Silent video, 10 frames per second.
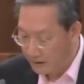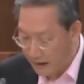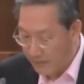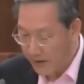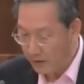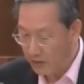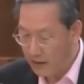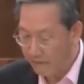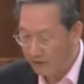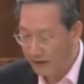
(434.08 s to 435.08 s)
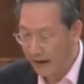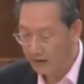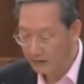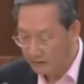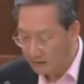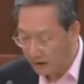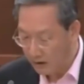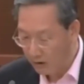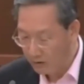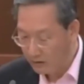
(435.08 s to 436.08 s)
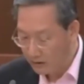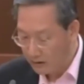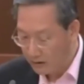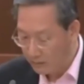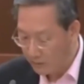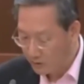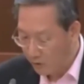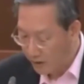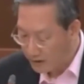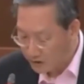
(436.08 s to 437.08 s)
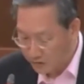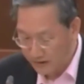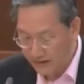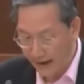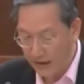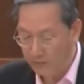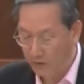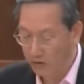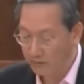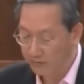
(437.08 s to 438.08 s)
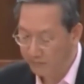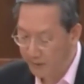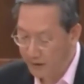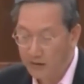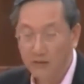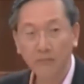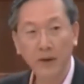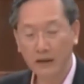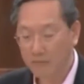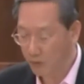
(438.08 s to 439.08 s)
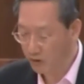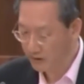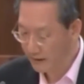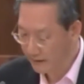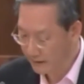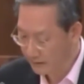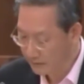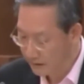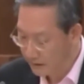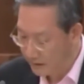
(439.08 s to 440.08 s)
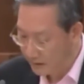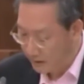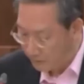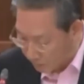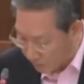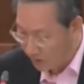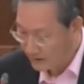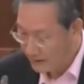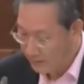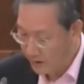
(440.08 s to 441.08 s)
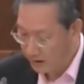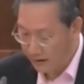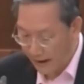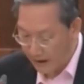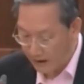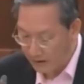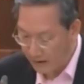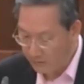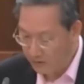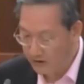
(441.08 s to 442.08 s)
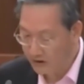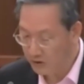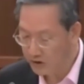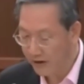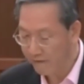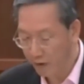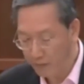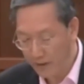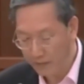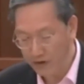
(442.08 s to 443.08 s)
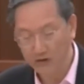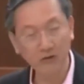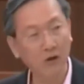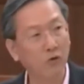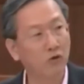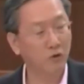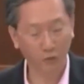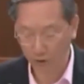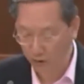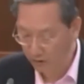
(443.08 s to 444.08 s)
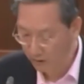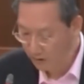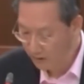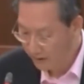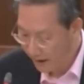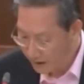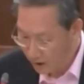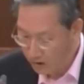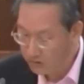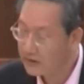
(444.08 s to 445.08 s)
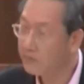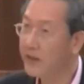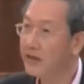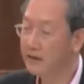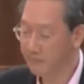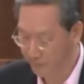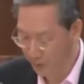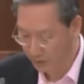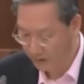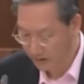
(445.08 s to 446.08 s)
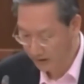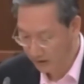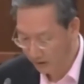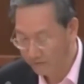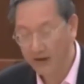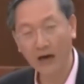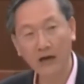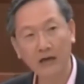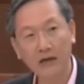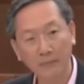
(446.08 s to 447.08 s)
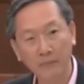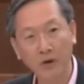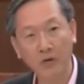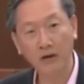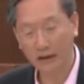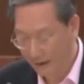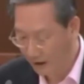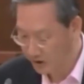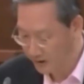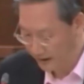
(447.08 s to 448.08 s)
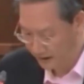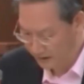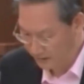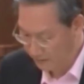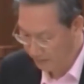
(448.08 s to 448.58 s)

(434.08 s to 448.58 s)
They may not live together along Bussorah Street anymore. Madame Moslina, Moslima and her neighbors still share fond memories of the Gotong Royong and the close community bonds of their Kampong Kaji days.